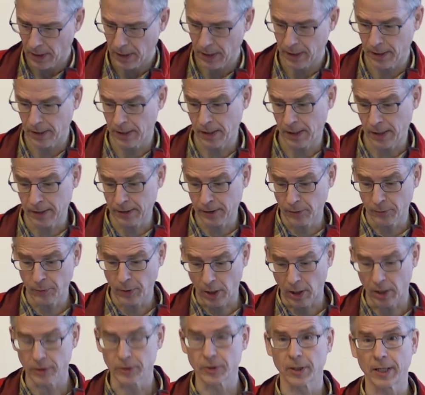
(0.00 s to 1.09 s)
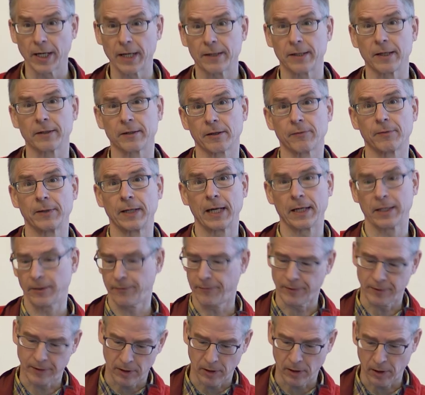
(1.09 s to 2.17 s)
Uh, and so we're all together, 300
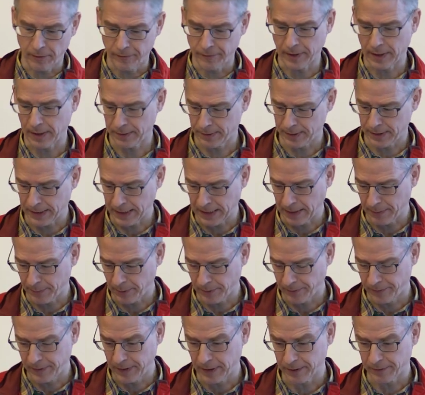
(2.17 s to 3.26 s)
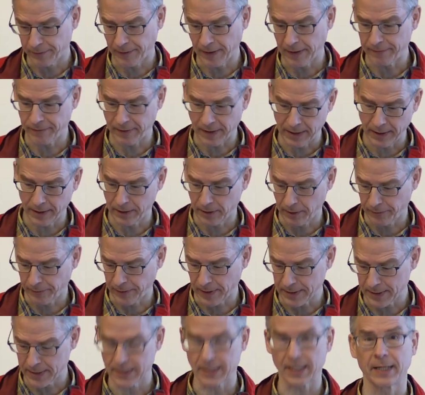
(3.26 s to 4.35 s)
of us in a couple of years, 500 of
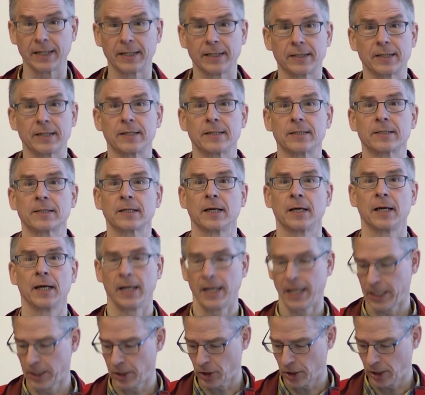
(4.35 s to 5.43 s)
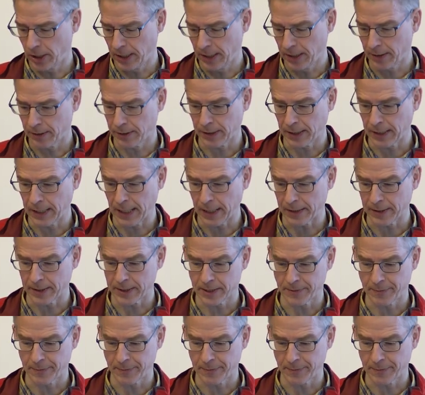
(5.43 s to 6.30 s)
us scientists, engineers, and other